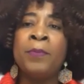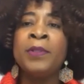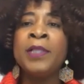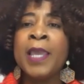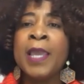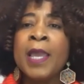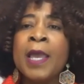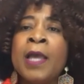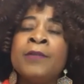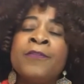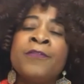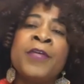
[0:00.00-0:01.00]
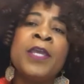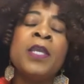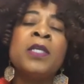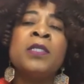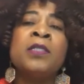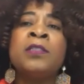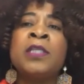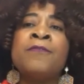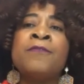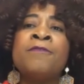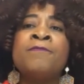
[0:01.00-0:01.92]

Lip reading: plan things and